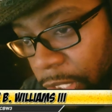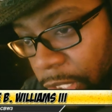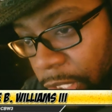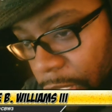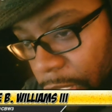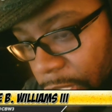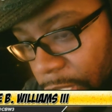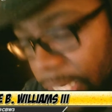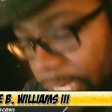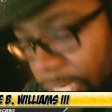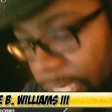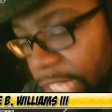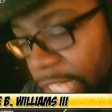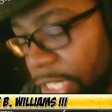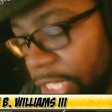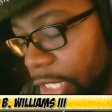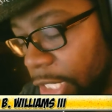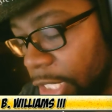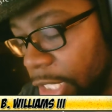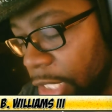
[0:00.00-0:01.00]
sketching
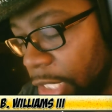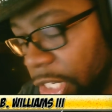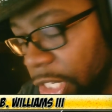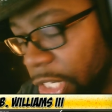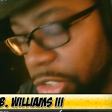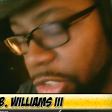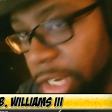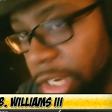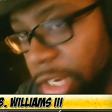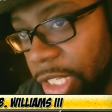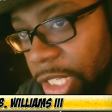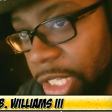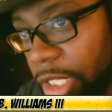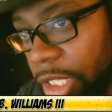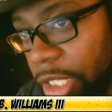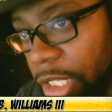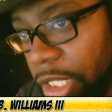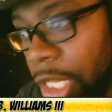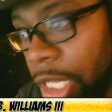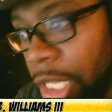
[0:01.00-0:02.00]
and the drawing that
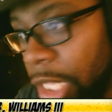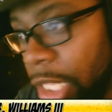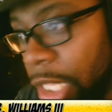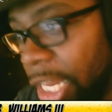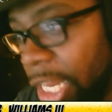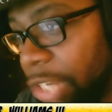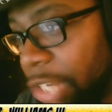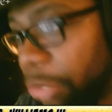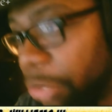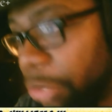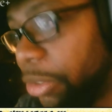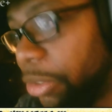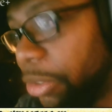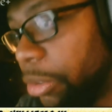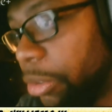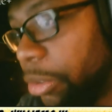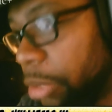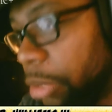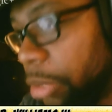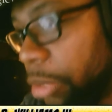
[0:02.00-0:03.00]
I do
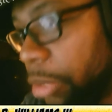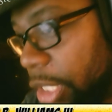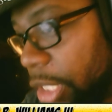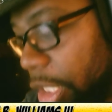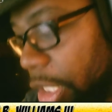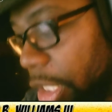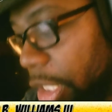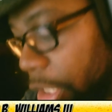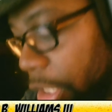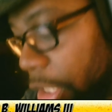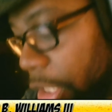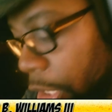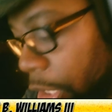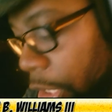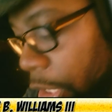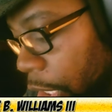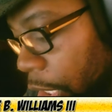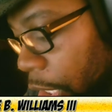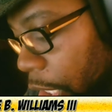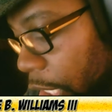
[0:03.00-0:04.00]
is a
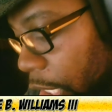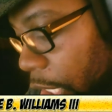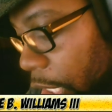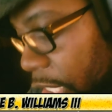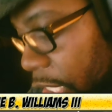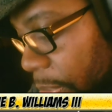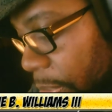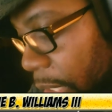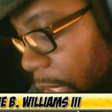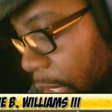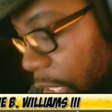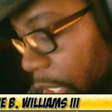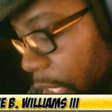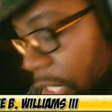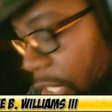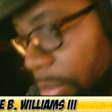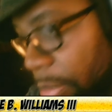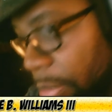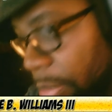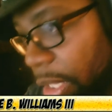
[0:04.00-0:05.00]
big
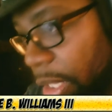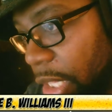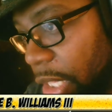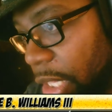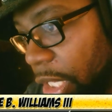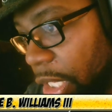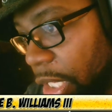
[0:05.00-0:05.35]
thing.